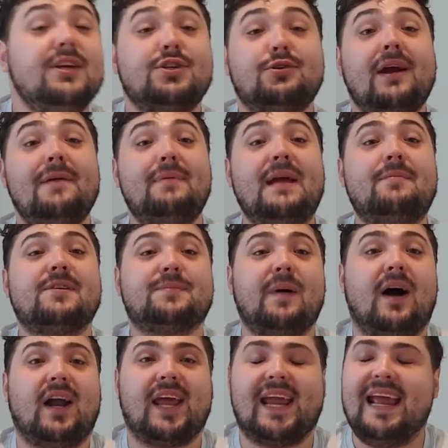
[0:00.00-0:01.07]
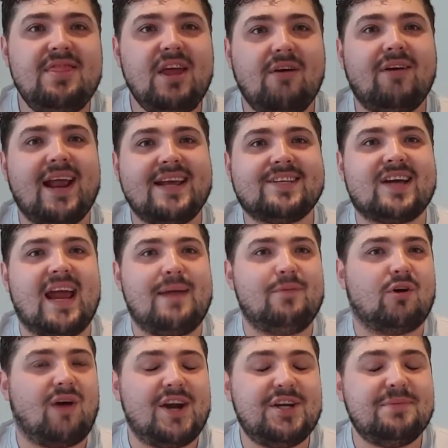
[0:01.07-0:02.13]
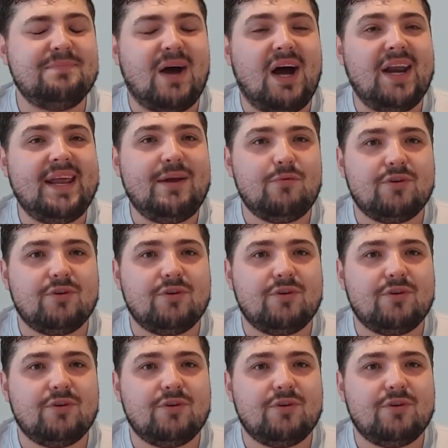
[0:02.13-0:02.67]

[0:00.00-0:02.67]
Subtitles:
Australian People's Party. They're an anti-immigration party.